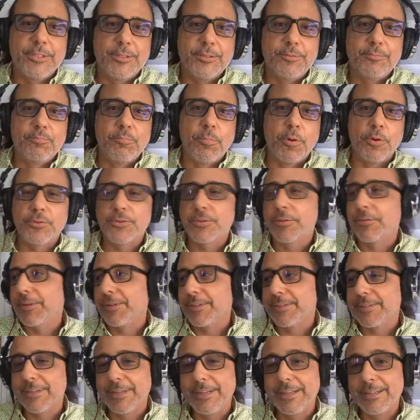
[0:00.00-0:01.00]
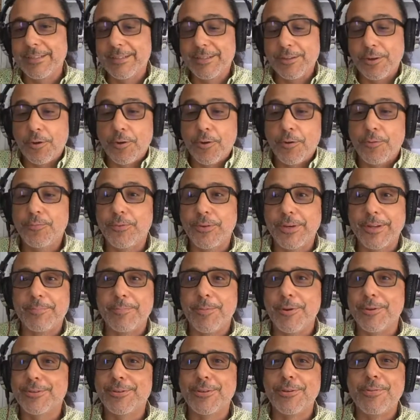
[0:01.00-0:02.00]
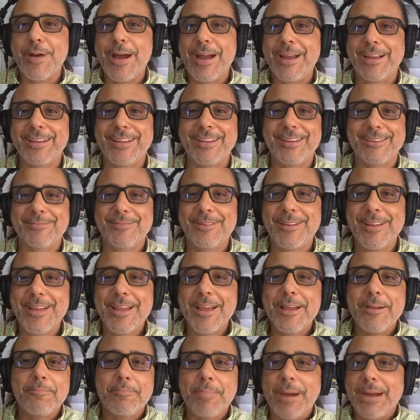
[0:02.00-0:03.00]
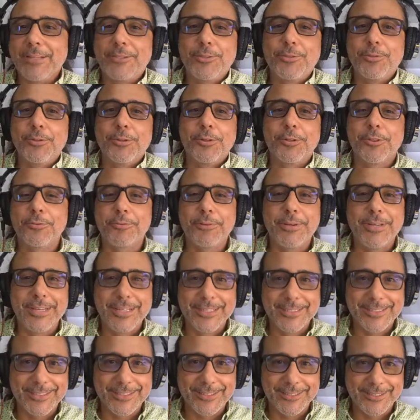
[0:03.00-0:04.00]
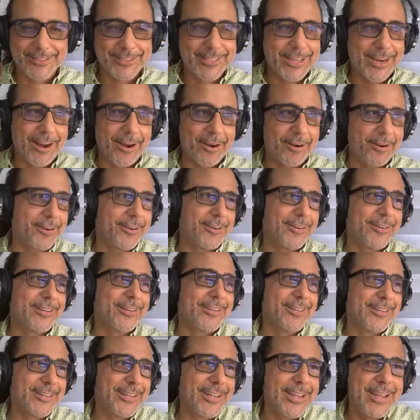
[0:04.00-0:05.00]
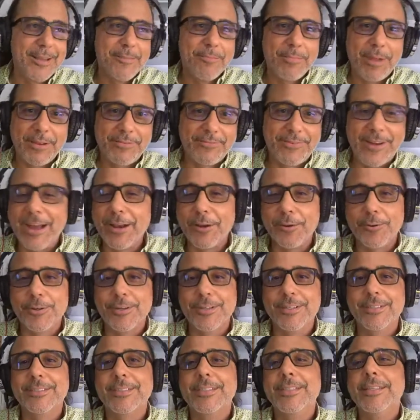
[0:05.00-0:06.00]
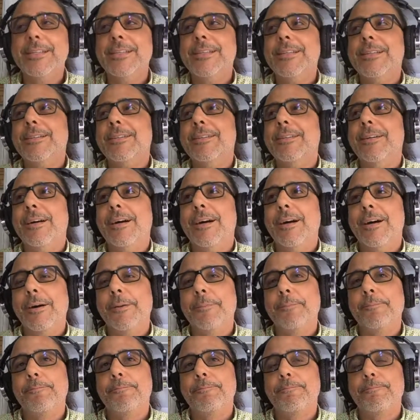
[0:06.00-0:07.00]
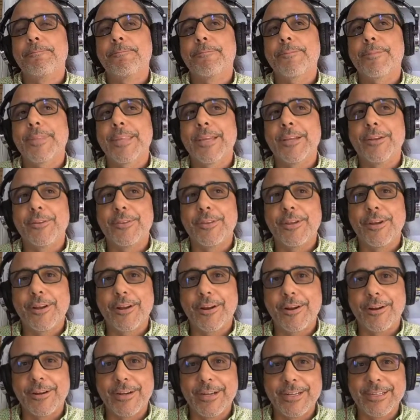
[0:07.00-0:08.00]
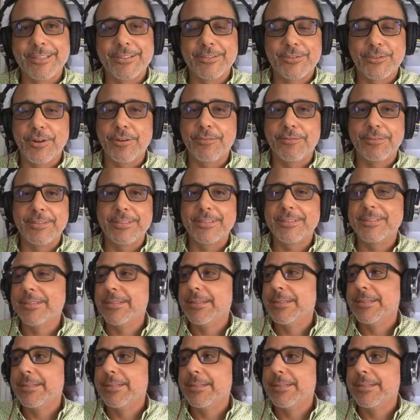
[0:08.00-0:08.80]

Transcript: most of us, hopefully most of my 2 or 3 listeners that are my followers, that are in the service,